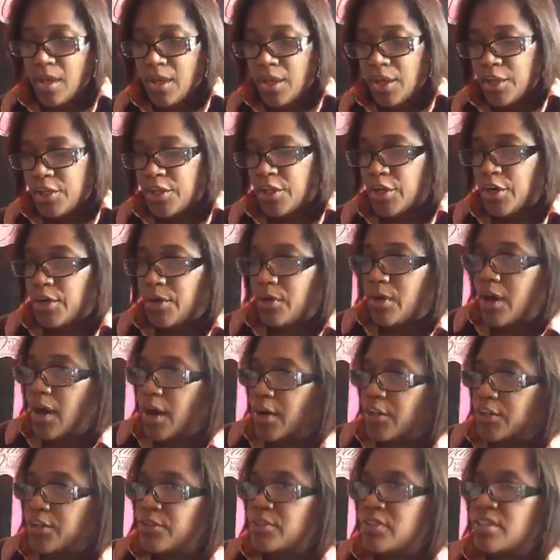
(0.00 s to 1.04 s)
You know,
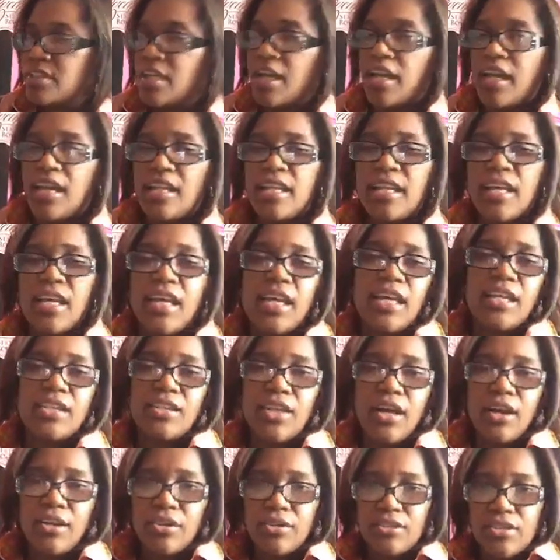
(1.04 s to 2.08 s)
are you stuck
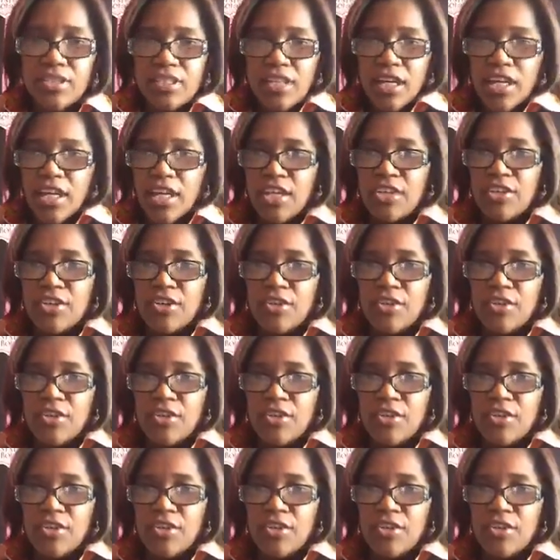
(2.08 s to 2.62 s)
in